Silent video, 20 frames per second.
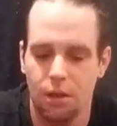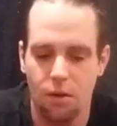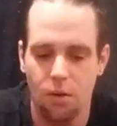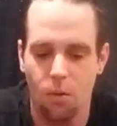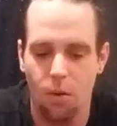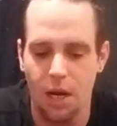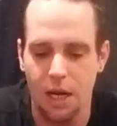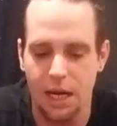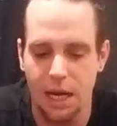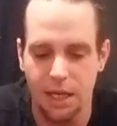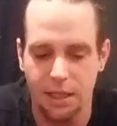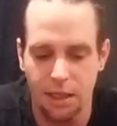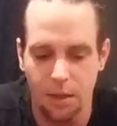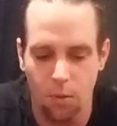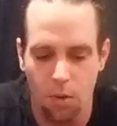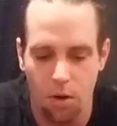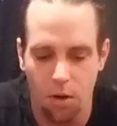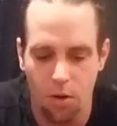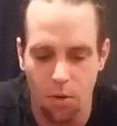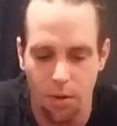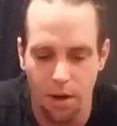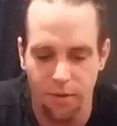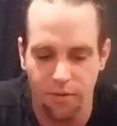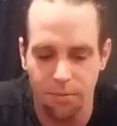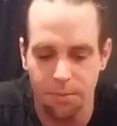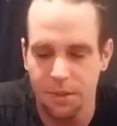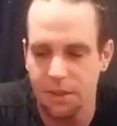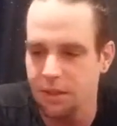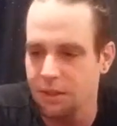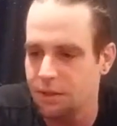Why can't they walk away
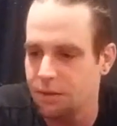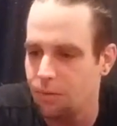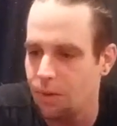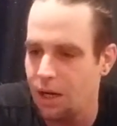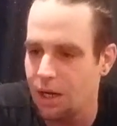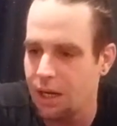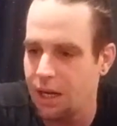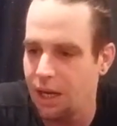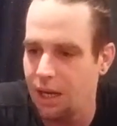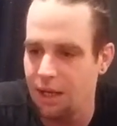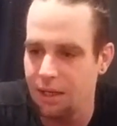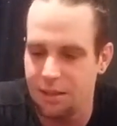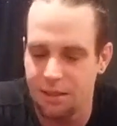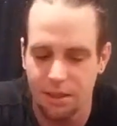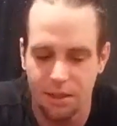from this? Why can't?